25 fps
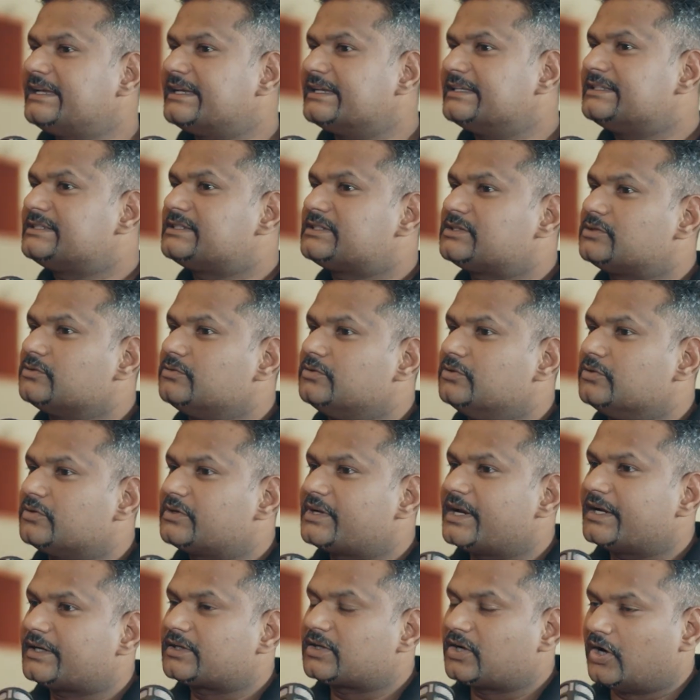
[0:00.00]
kids to
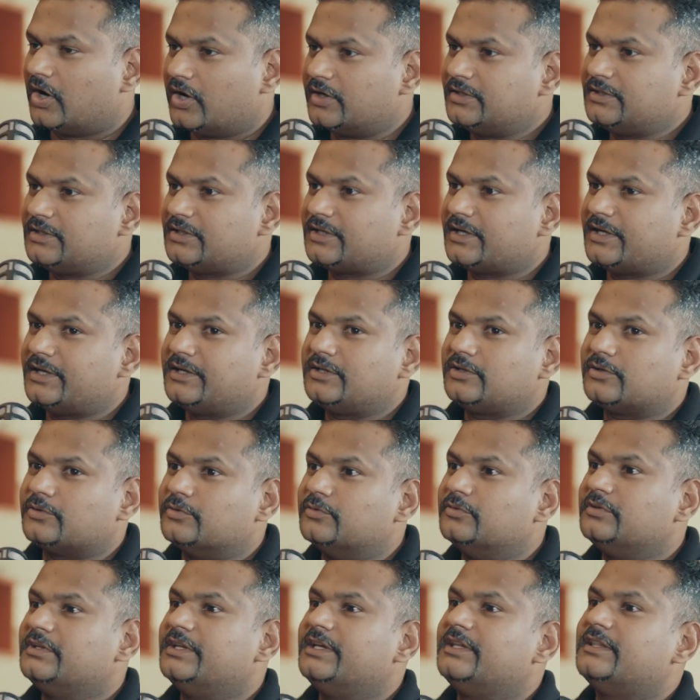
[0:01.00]
look at content
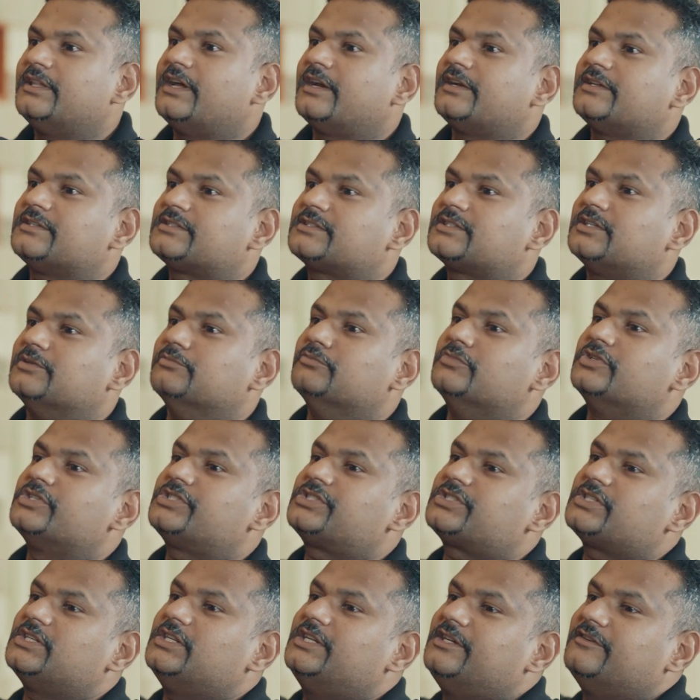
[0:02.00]
only that is
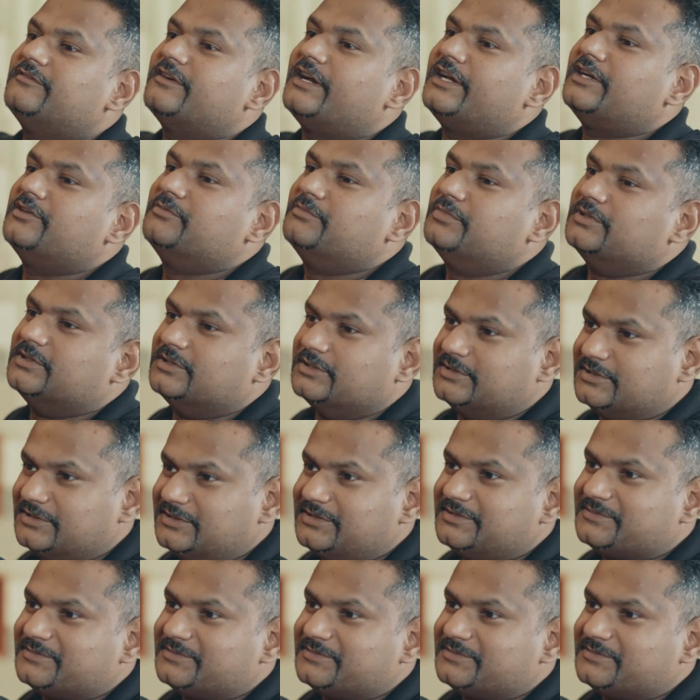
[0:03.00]
commercially viable.